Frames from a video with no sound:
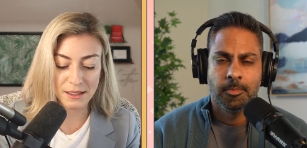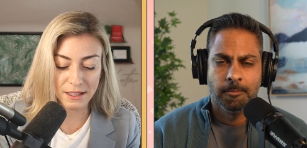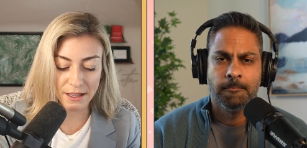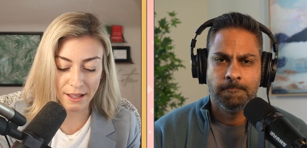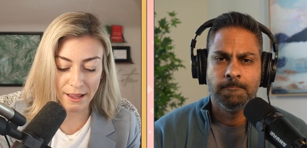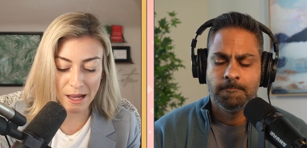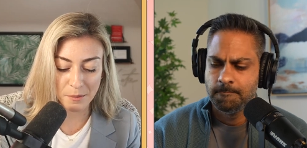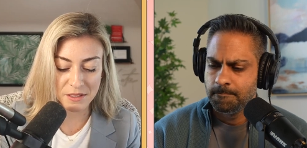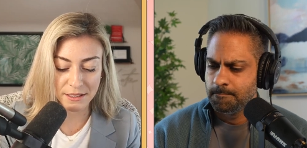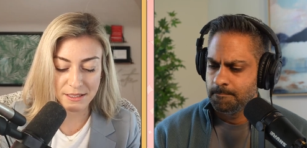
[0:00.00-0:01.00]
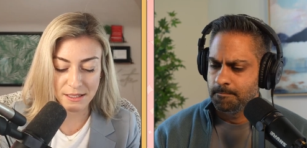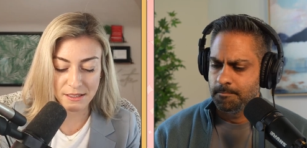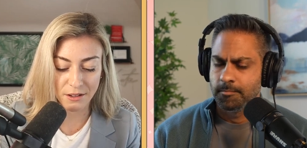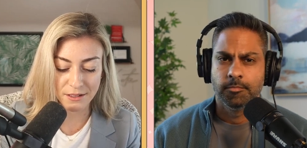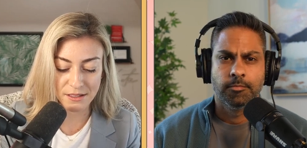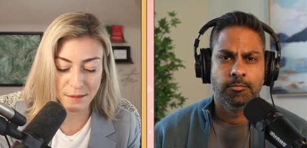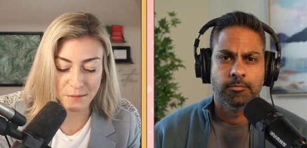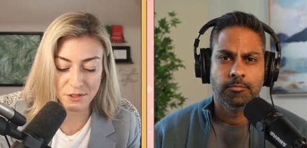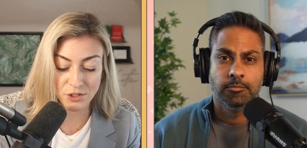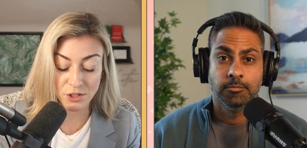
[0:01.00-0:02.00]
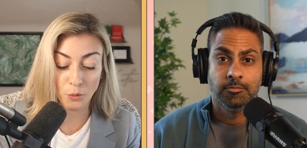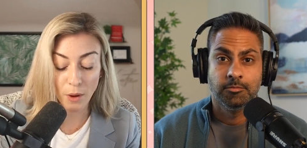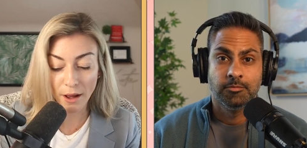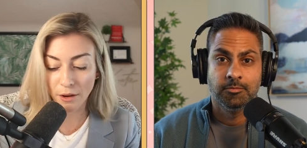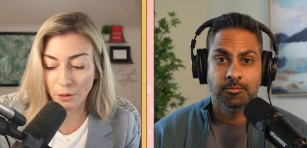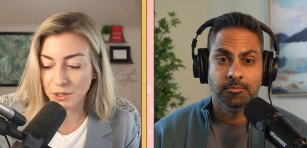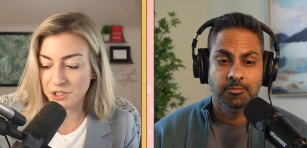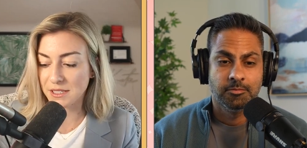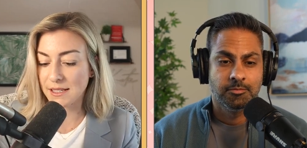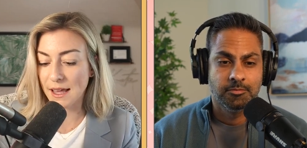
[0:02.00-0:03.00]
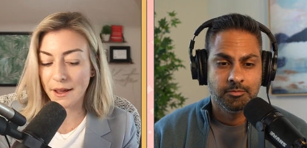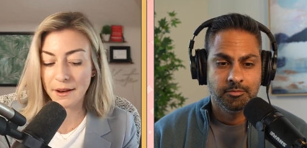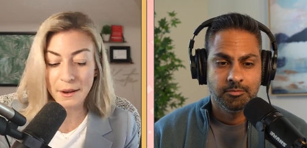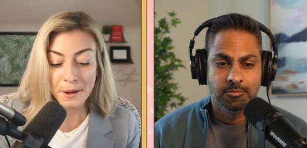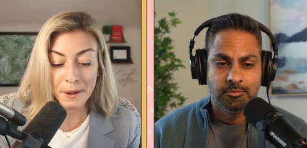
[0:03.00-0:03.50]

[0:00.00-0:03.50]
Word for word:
Speaker 1: I think it encapsulates this concept so well, which is that